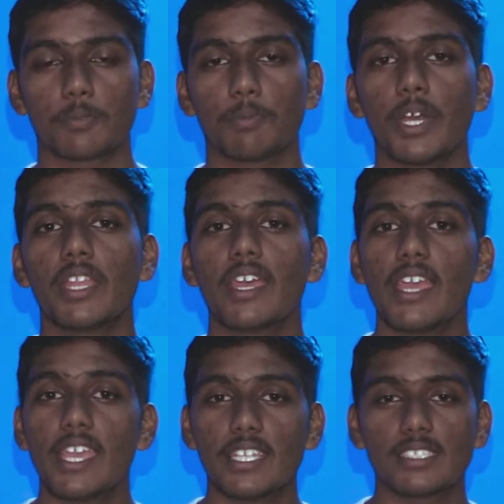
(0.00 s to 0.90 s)
but
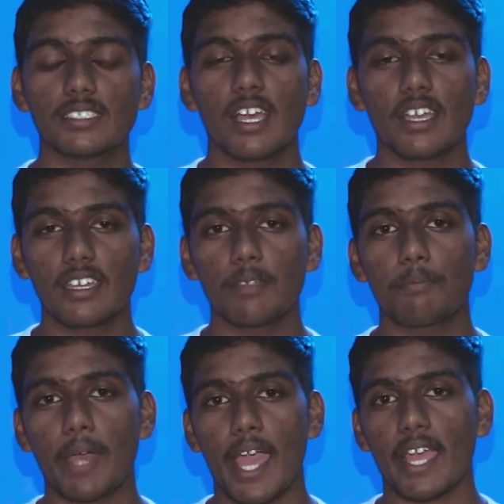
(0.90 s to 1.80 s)
it's not going to
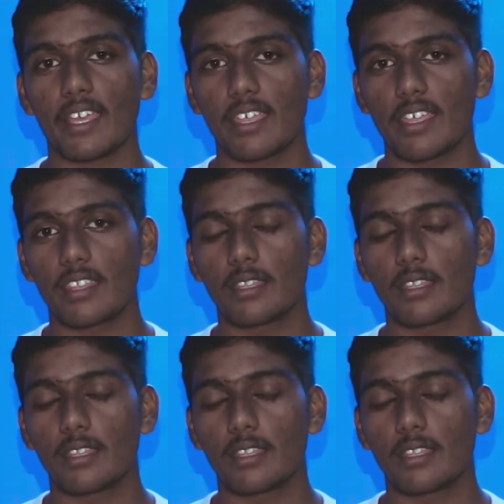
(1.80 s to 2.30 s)
pack